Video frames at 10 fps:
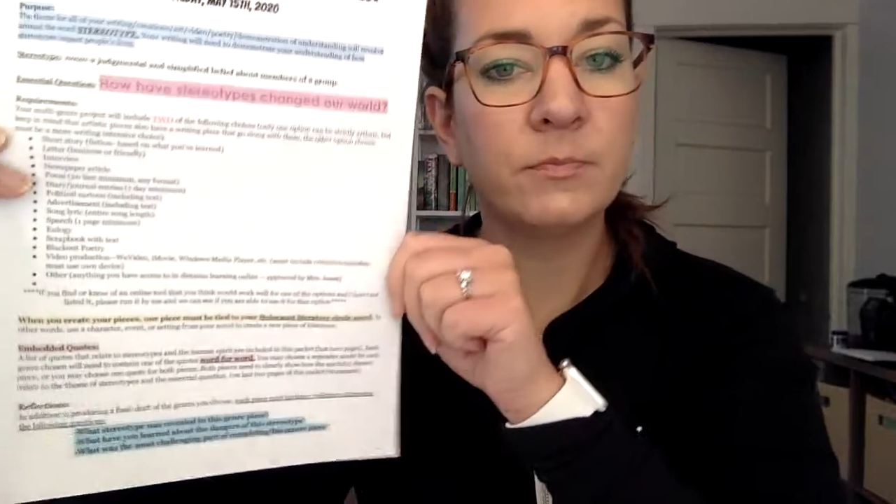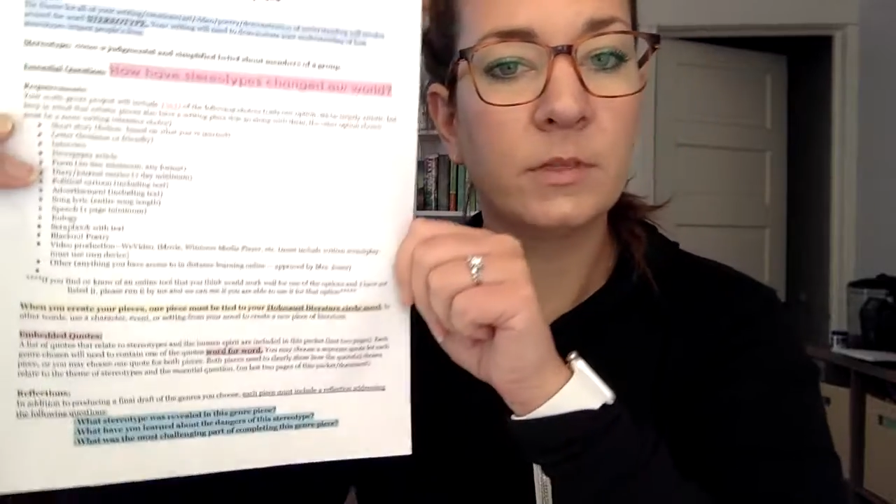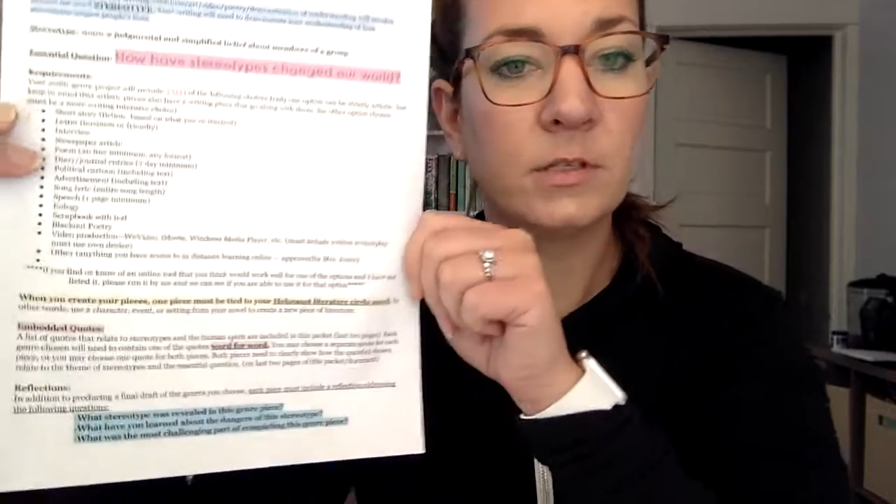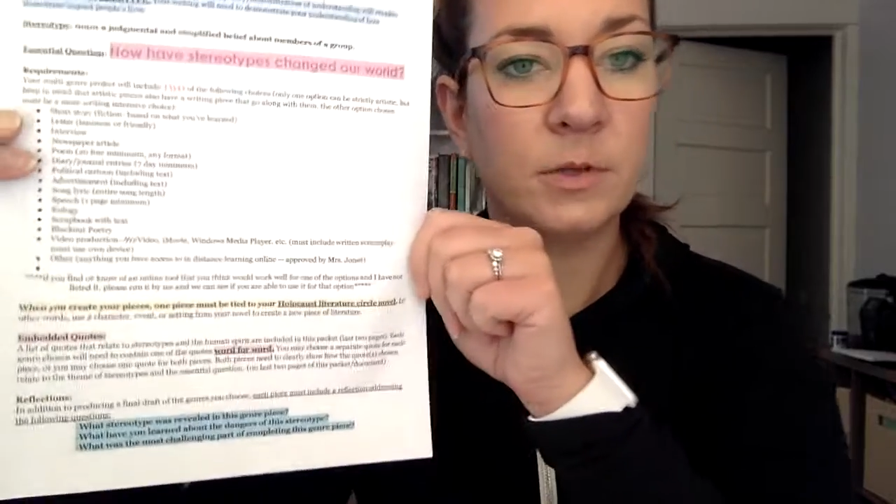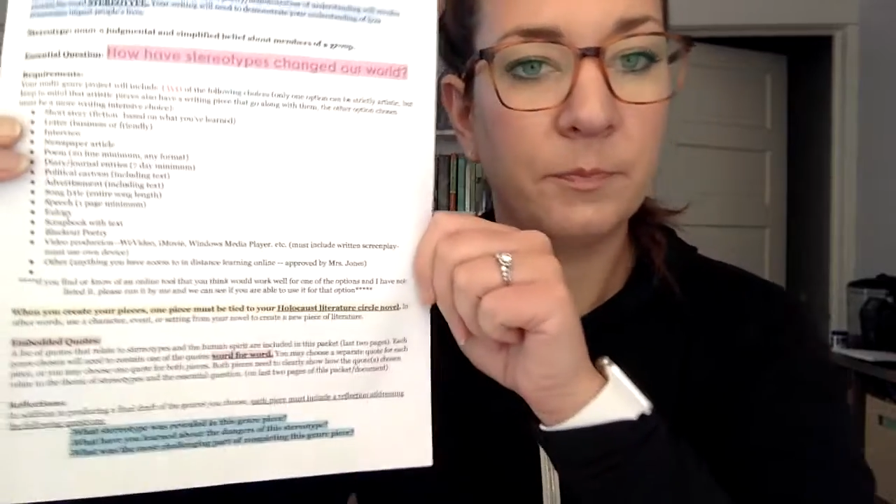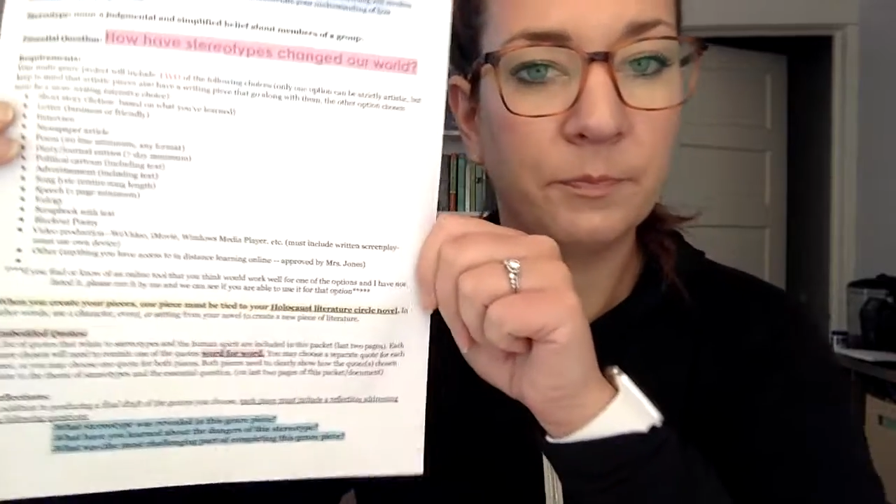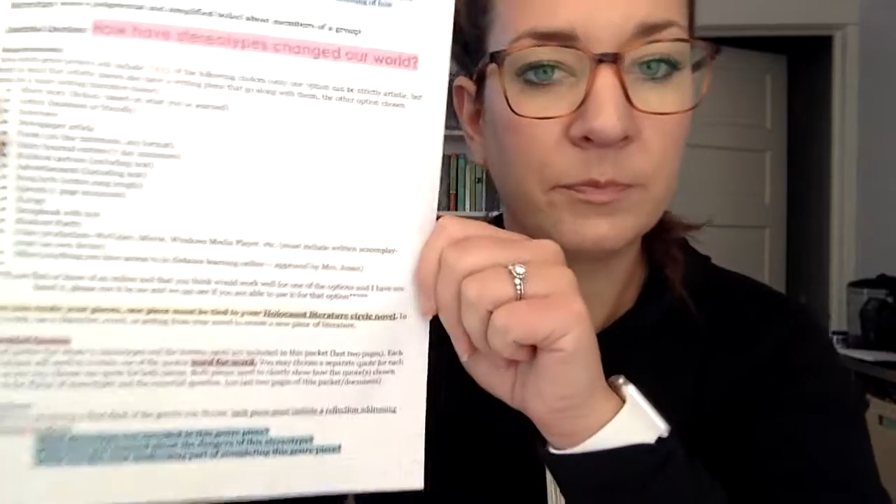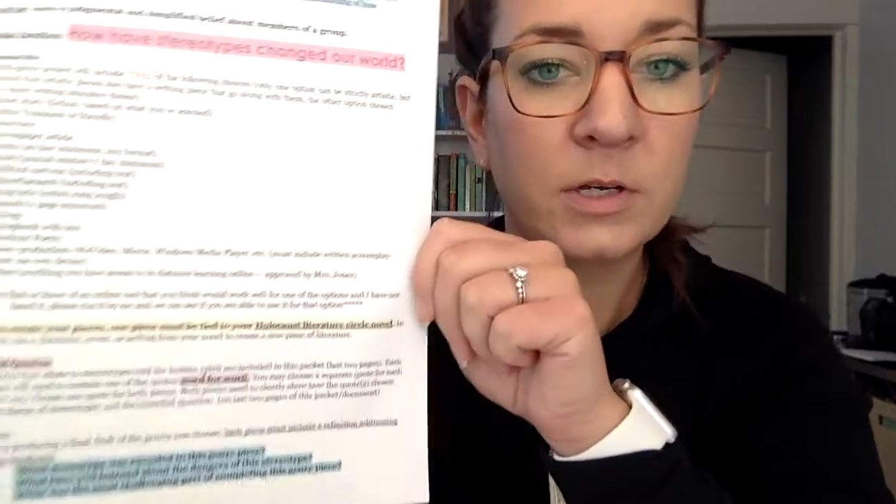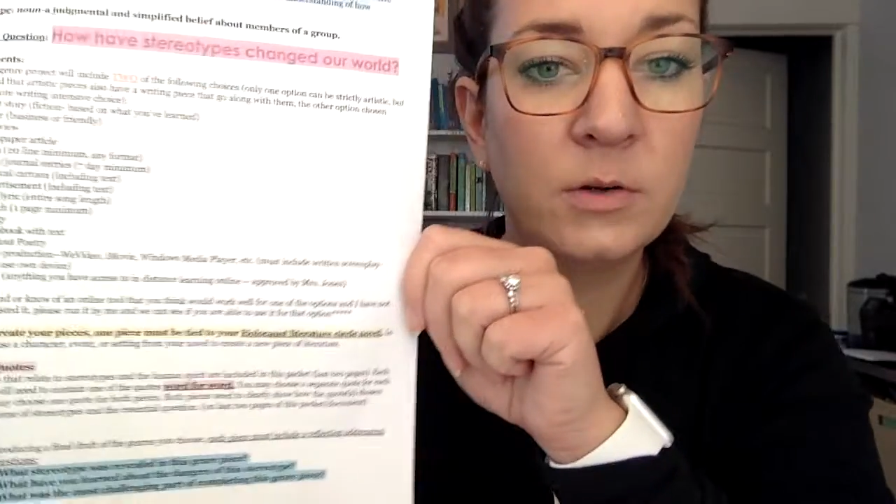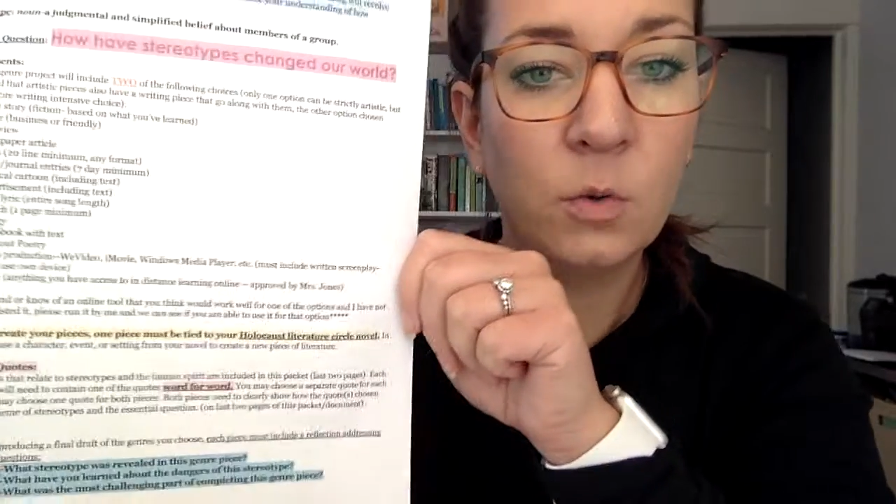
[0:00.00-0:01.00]
So
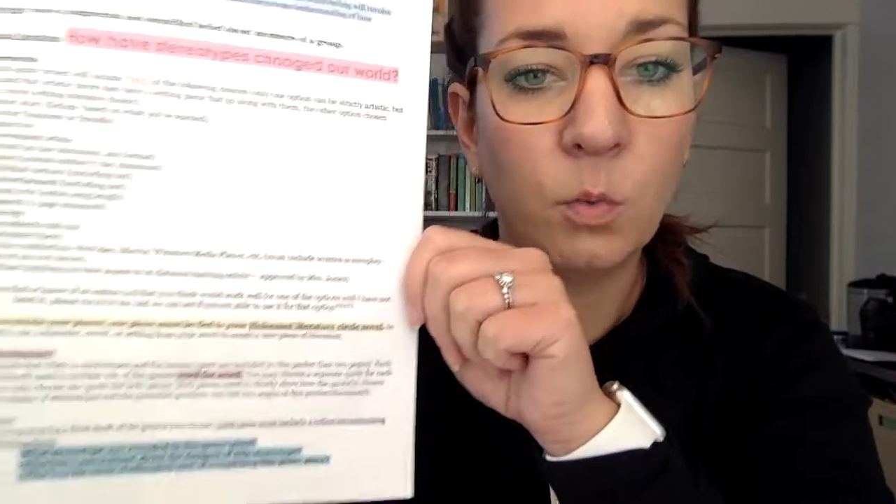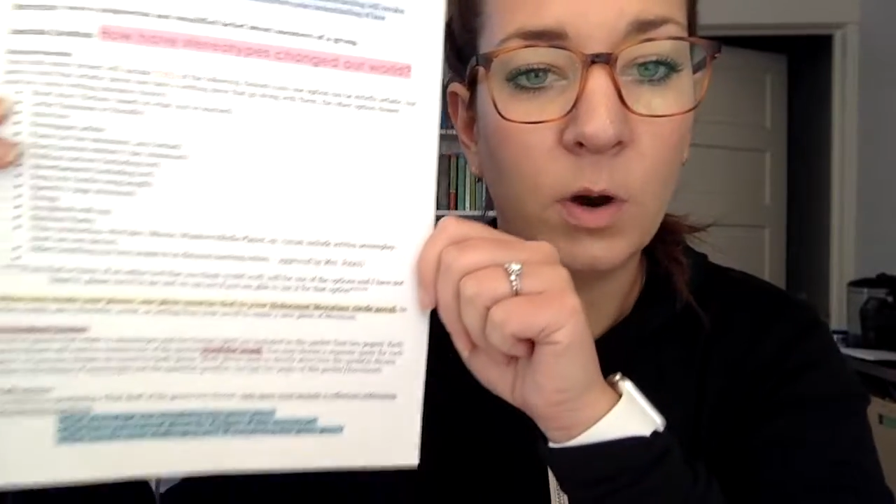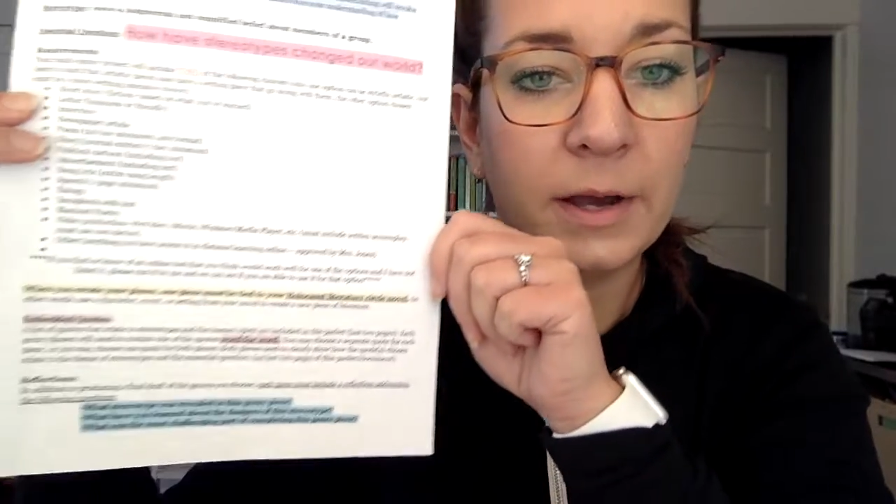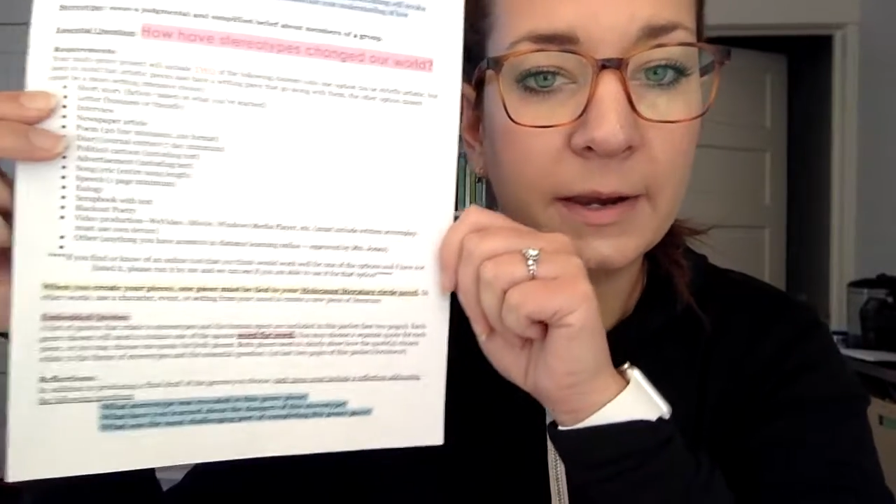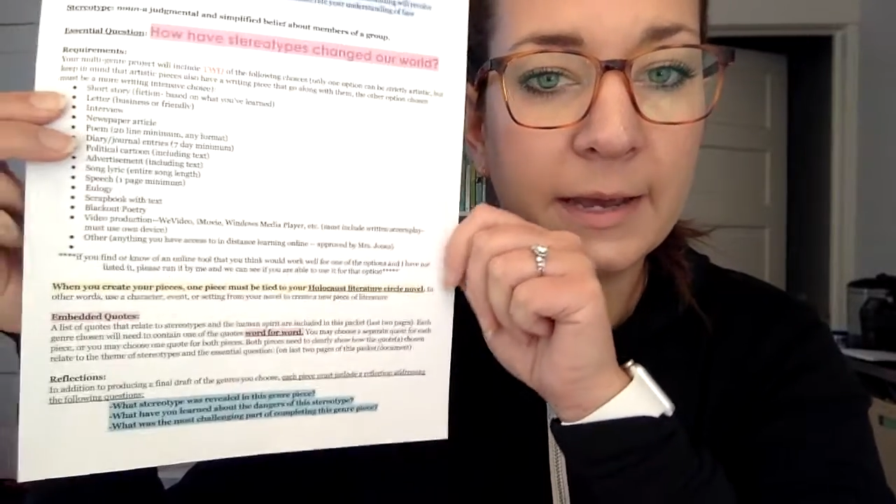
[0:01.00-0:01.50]
1